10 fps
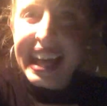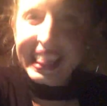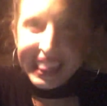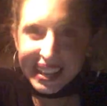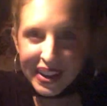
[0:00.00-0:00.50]

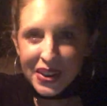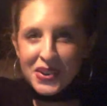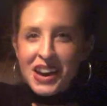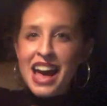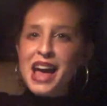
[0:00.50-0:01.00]

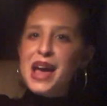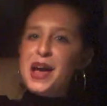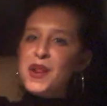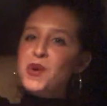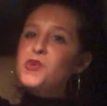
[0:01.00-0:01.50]
Hello
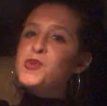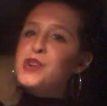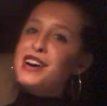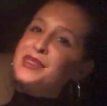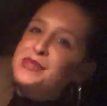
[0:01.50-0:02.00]
and
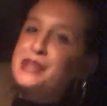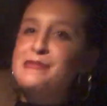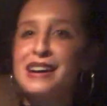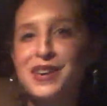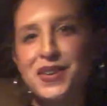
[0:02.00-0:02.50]
welcome
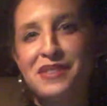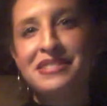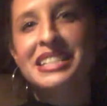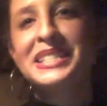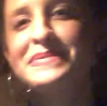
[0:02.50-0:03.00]
to my
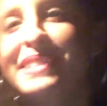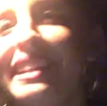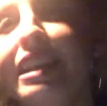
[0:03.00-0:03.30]
office. My